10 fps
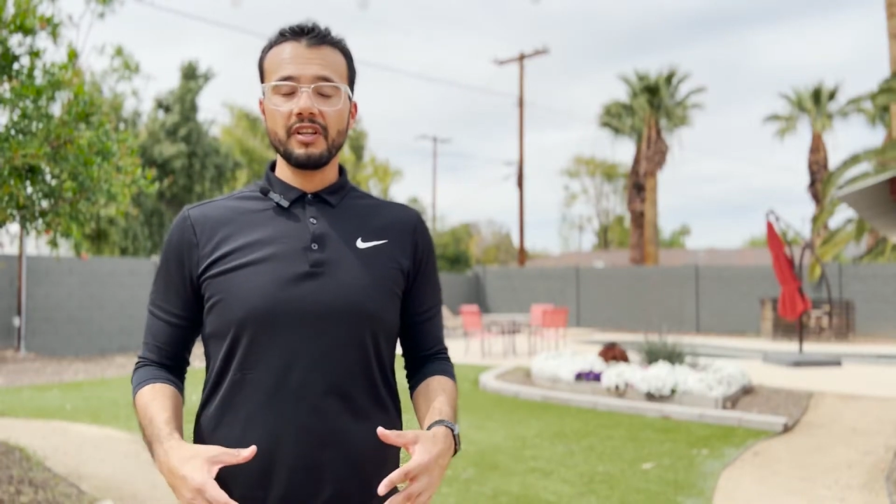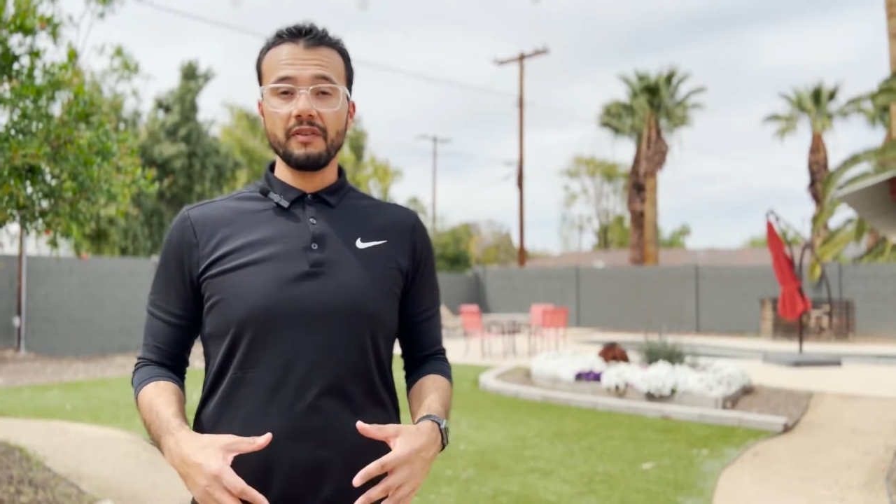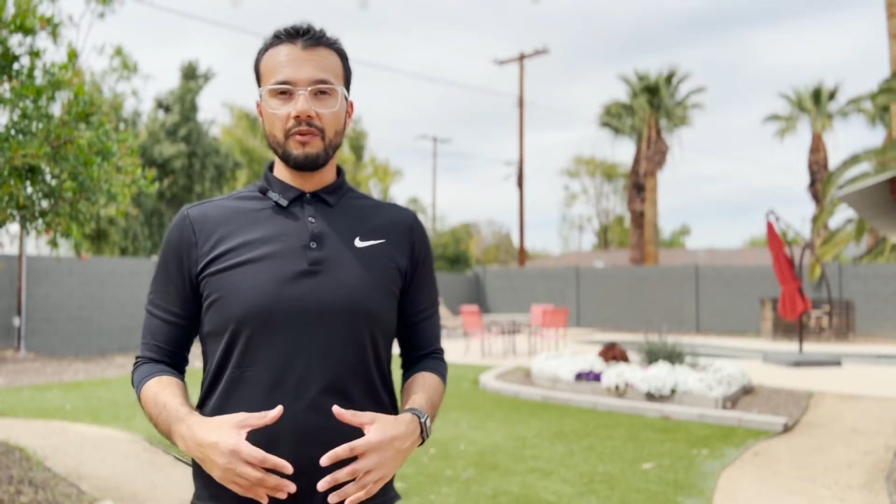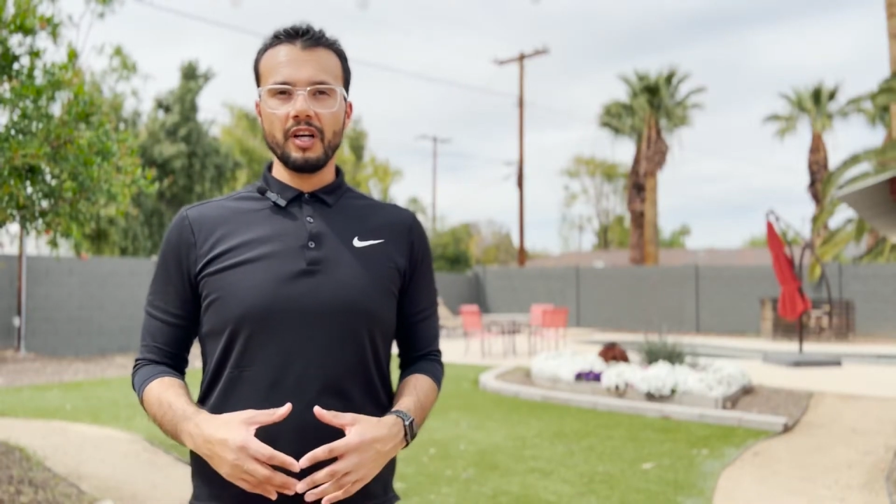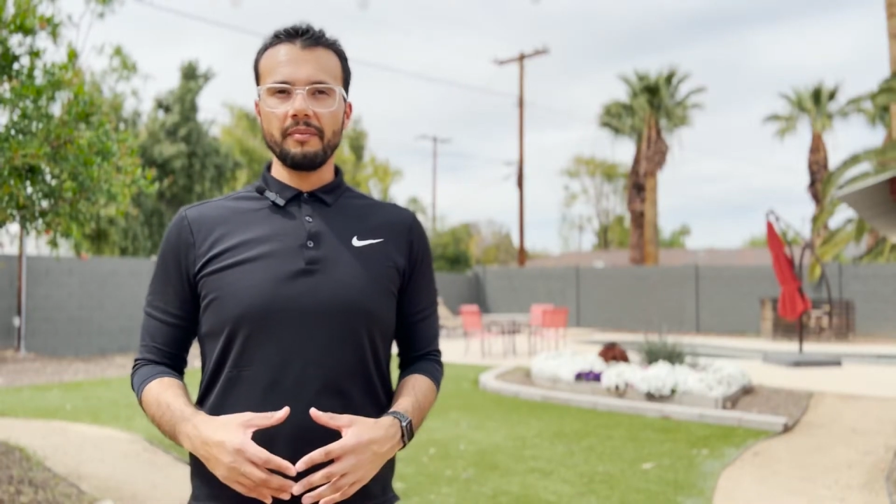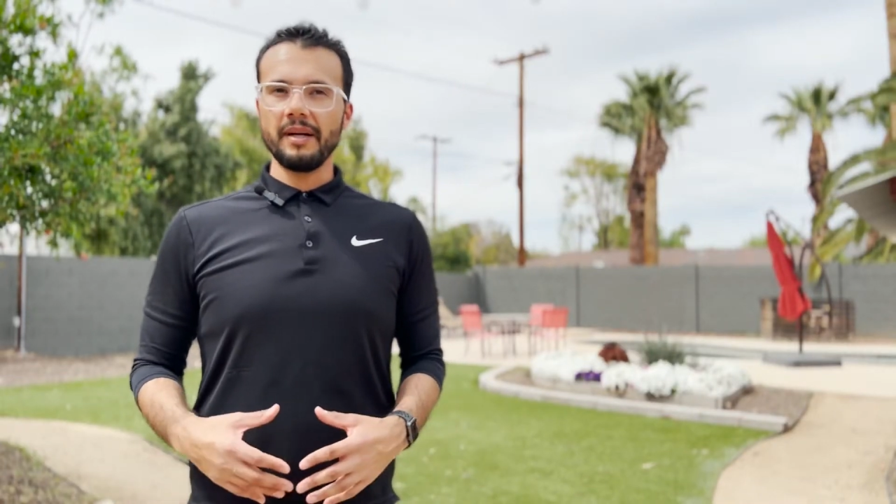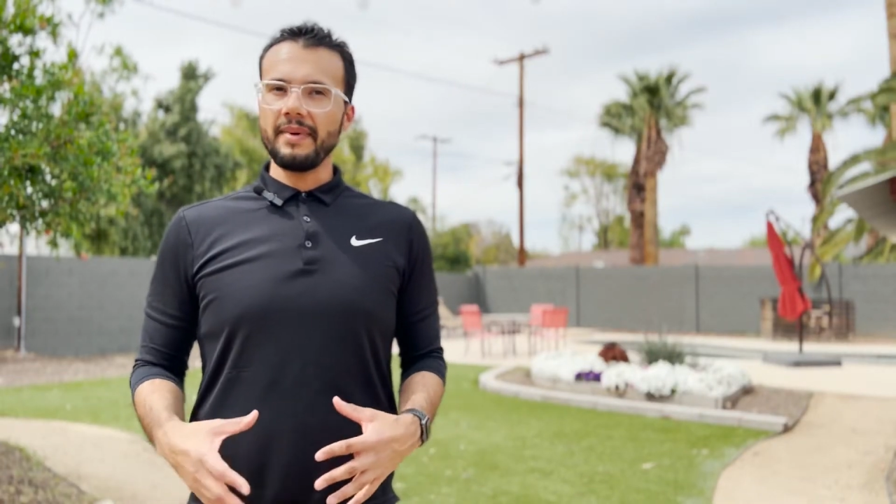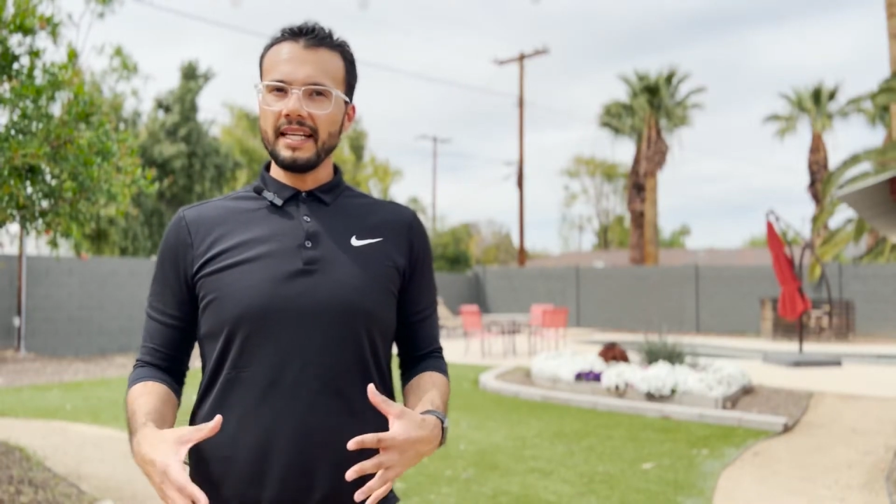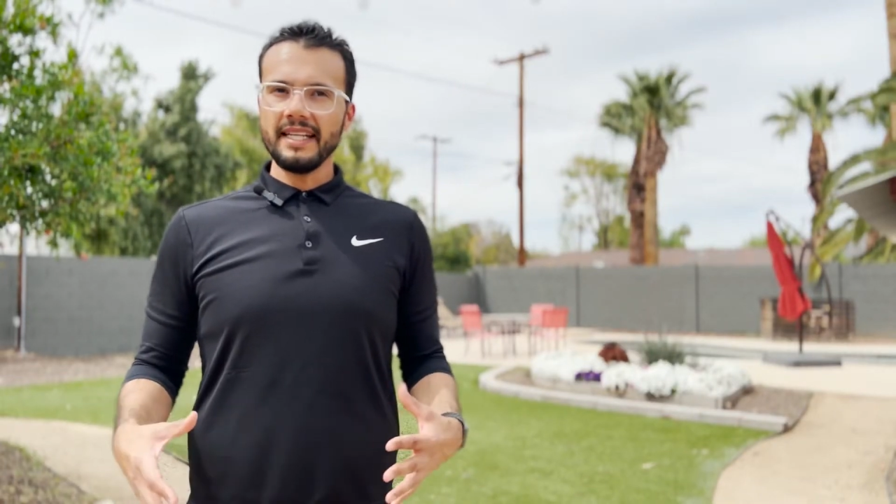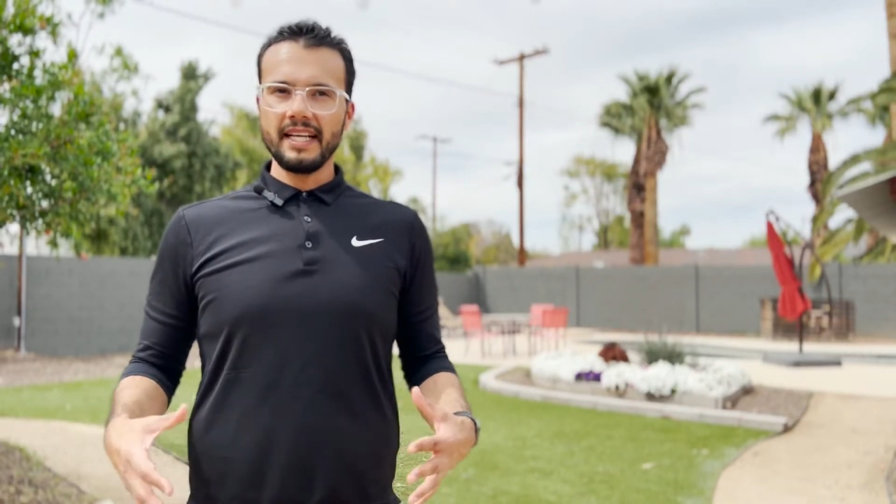of what my
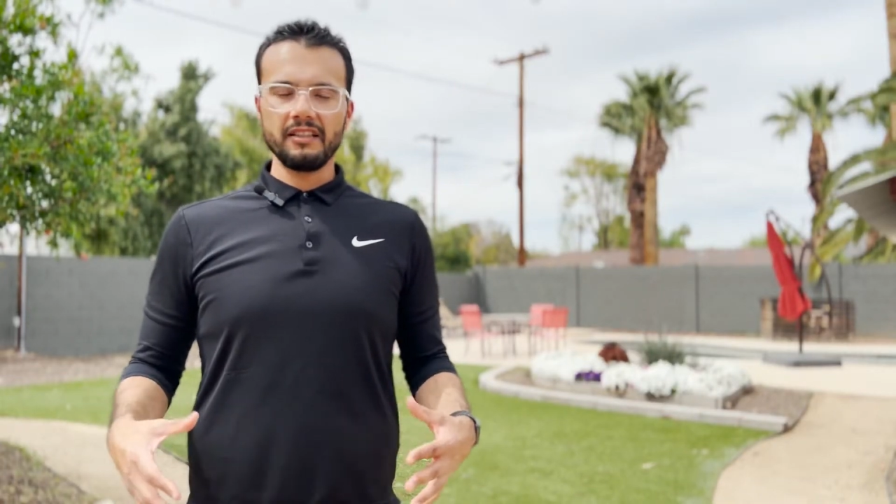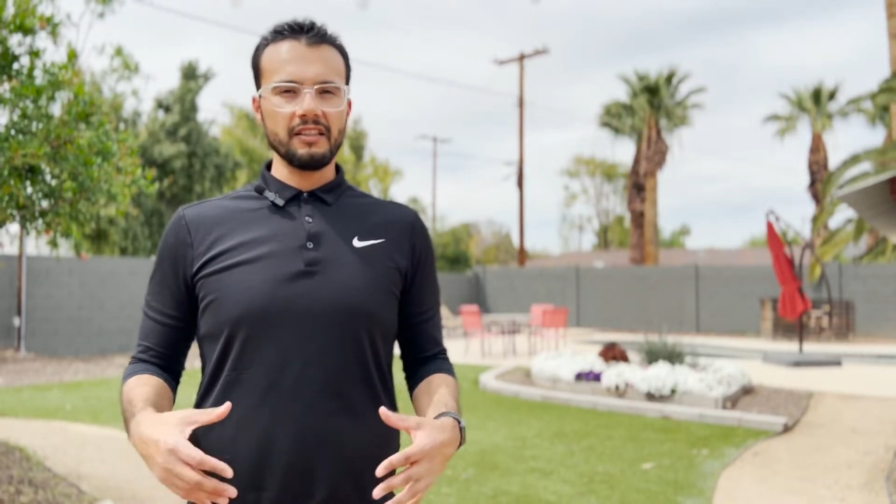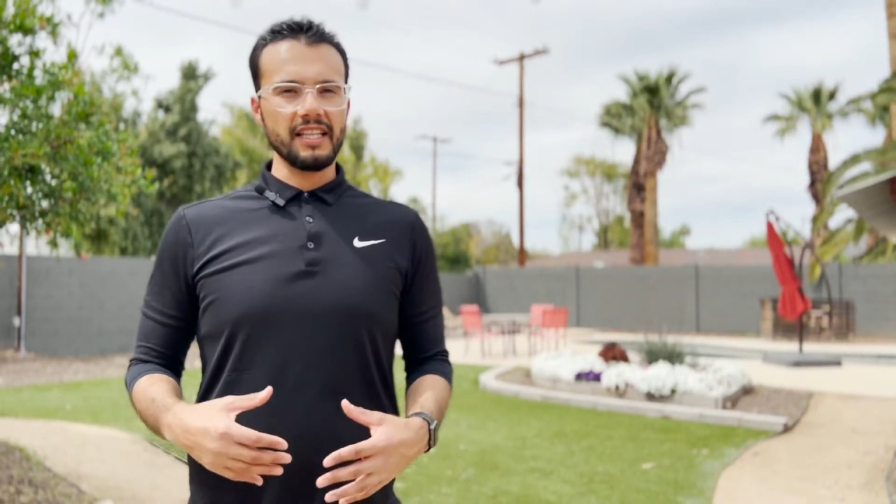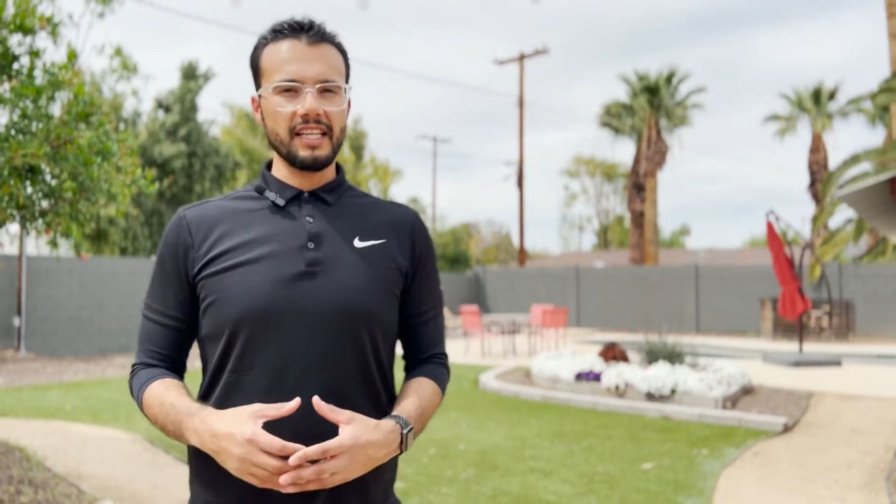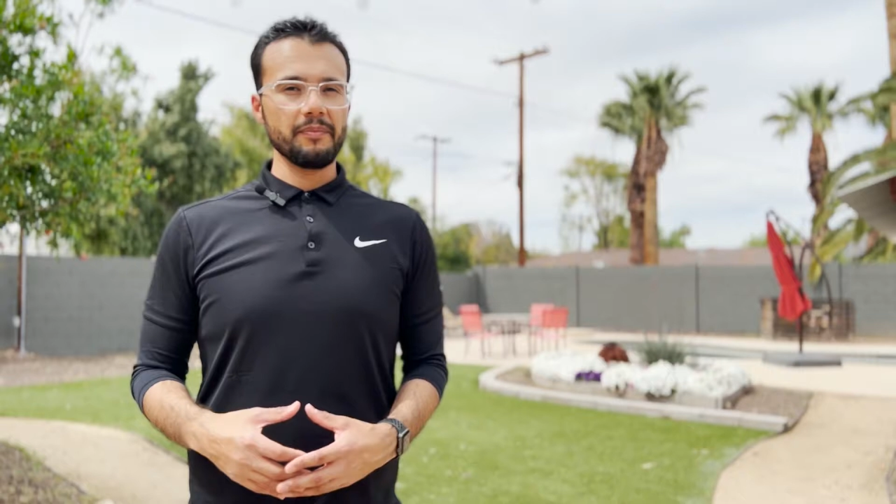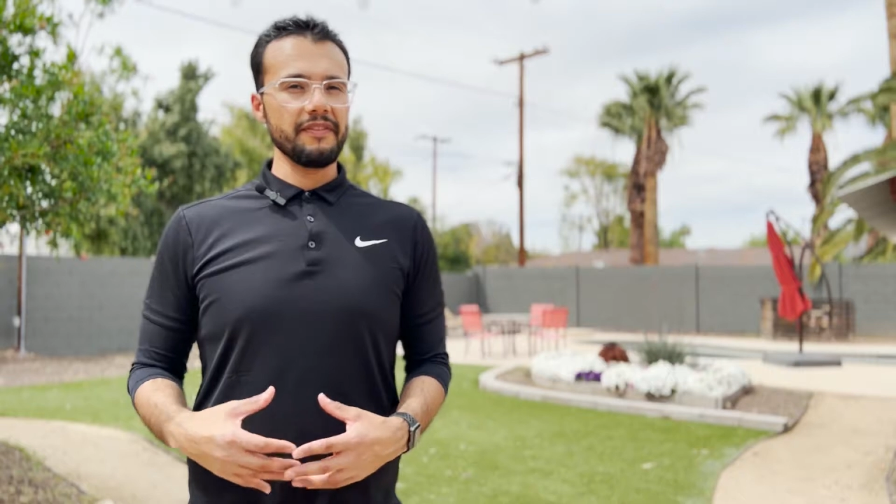backhand looked like